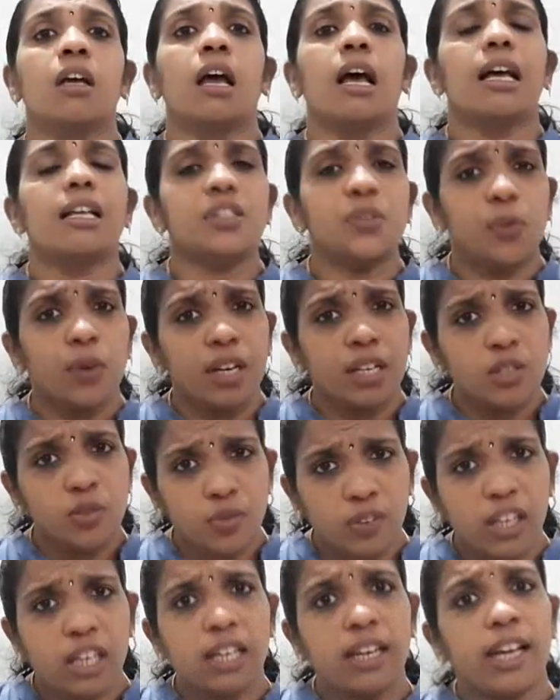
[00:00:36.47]
As far as
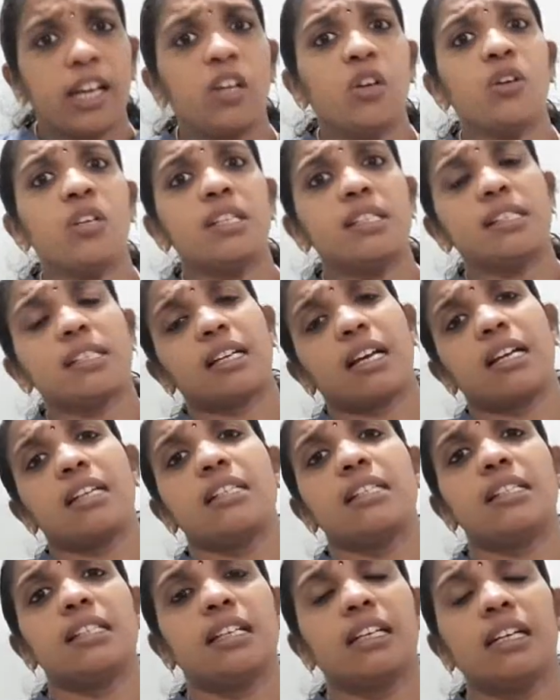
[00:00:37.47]
vertigo is
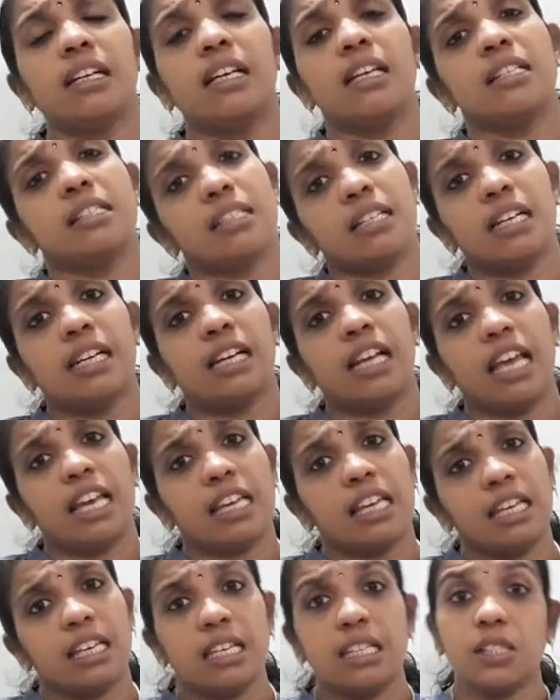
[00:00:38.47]
concerned, history
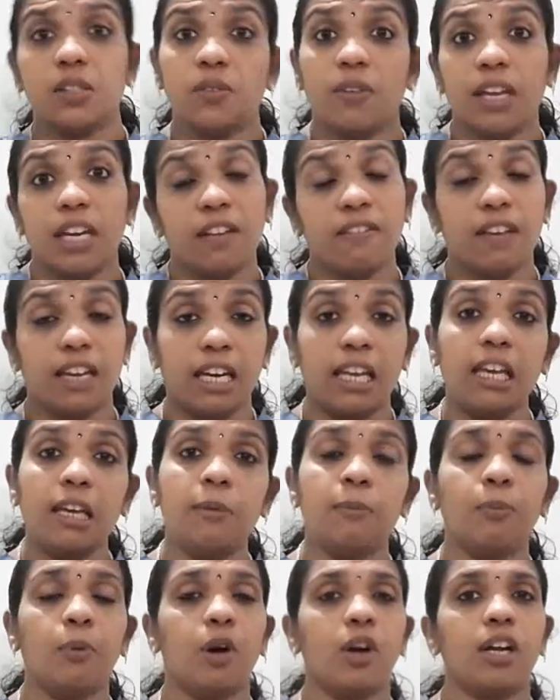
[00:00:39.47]
taking is very
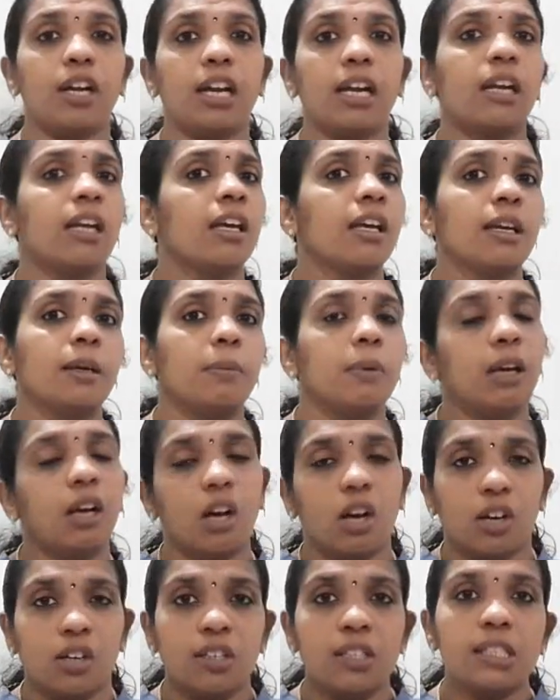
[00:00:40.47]
important
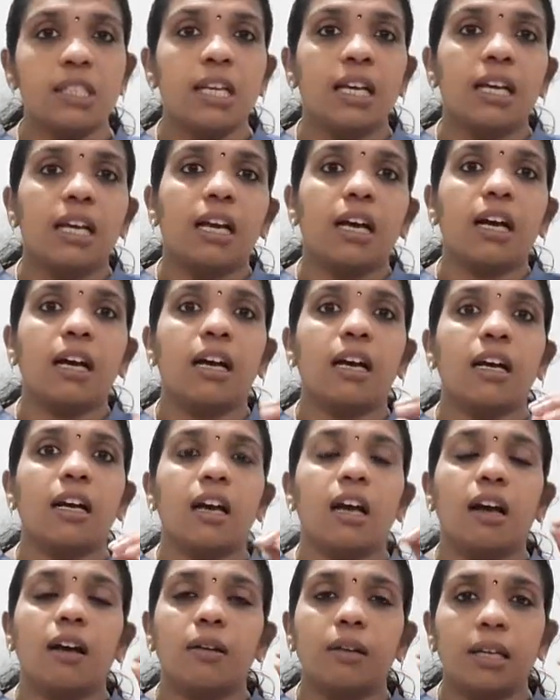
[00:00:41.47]
because
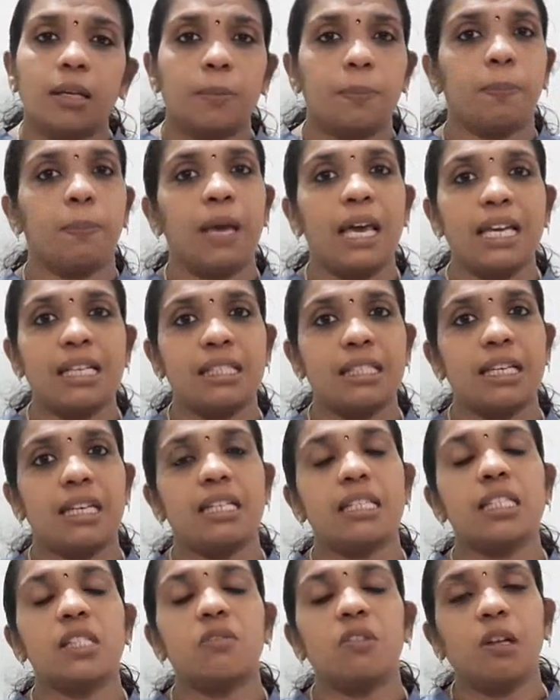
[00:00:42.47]
the
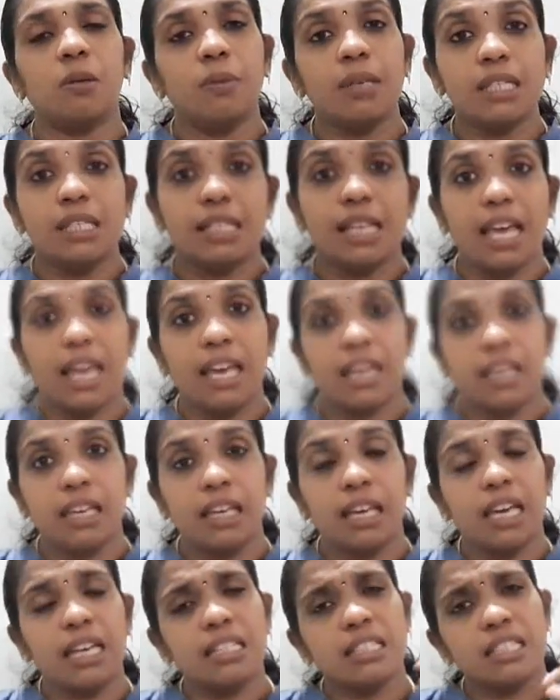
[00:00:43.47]
patients will be
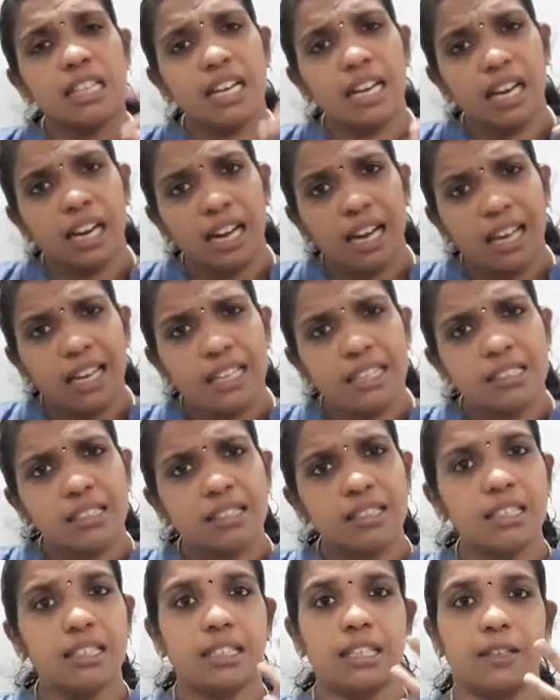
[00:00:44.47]
saying a
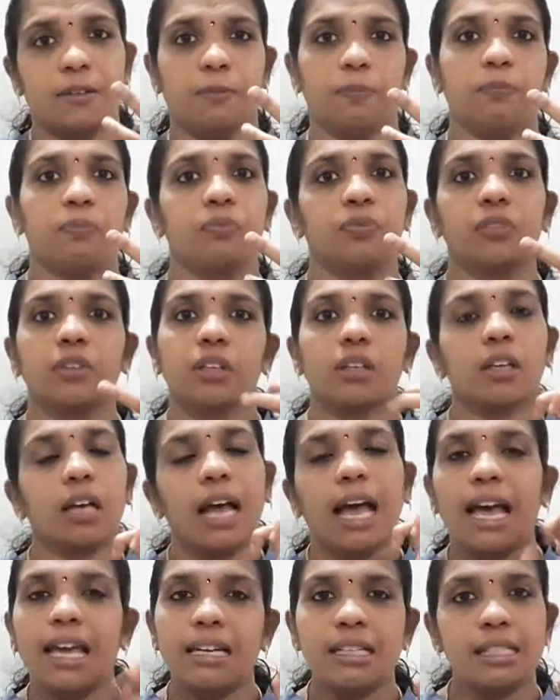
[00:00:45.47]
generalized term.
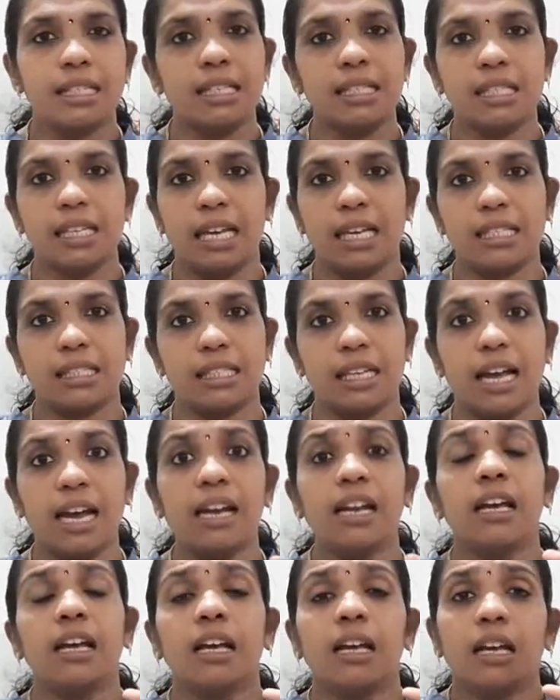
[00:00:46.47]
Harrison says
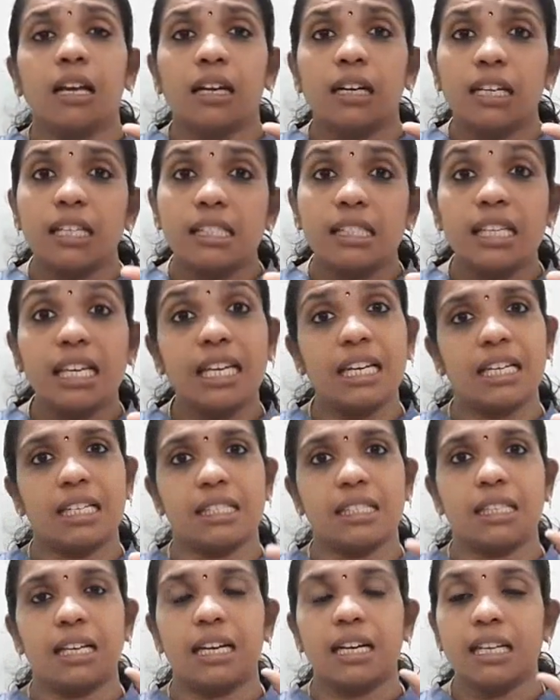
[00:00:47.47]
that
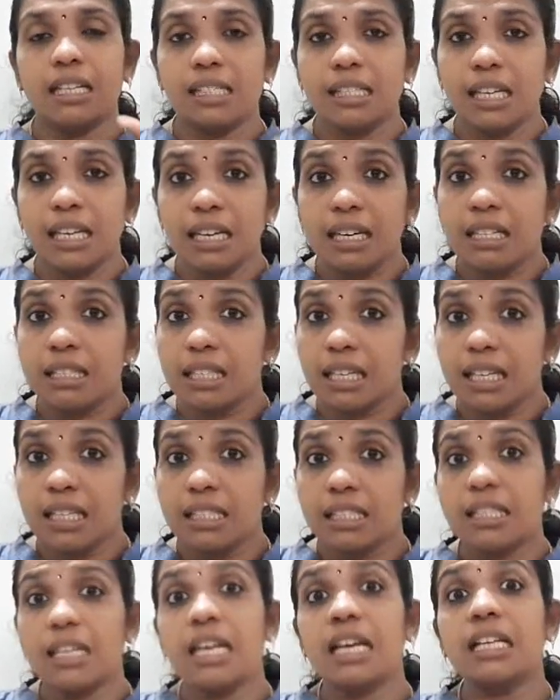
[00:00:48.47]
dizziness
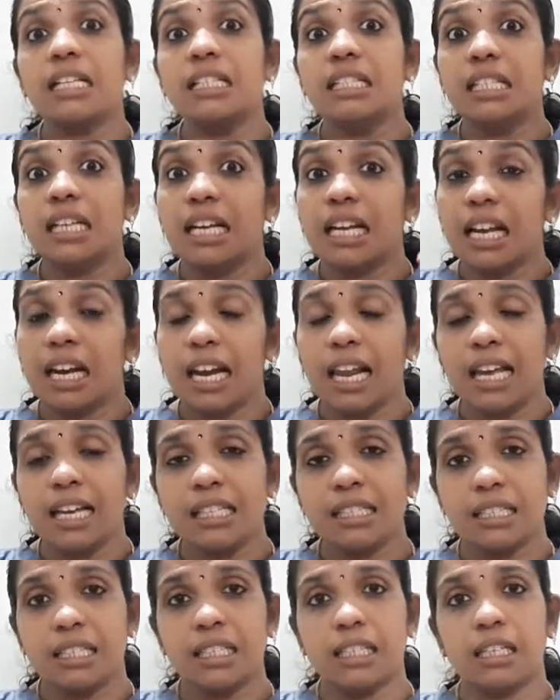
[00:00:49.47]
is the
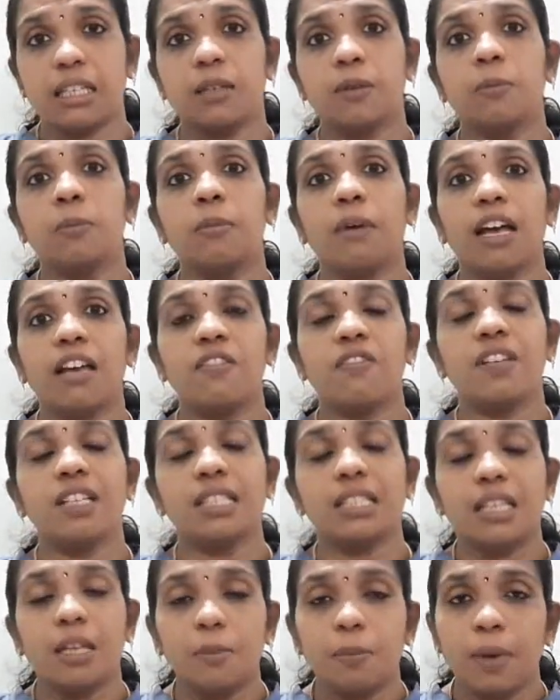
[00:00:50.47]
generalized term by
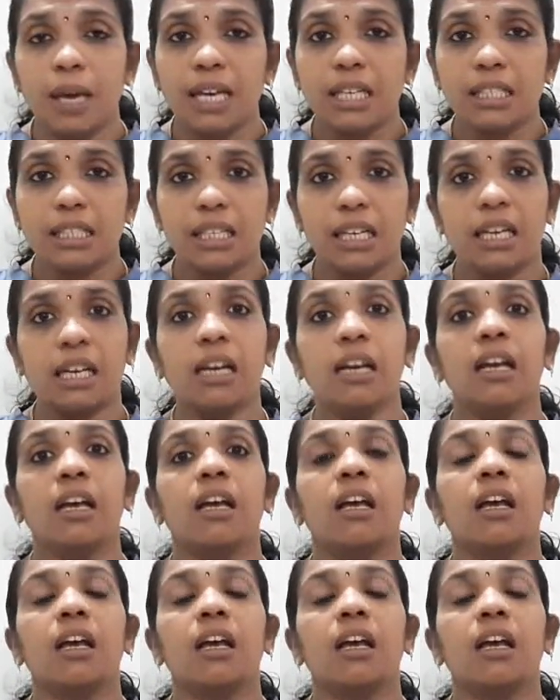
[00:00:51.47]
which the patient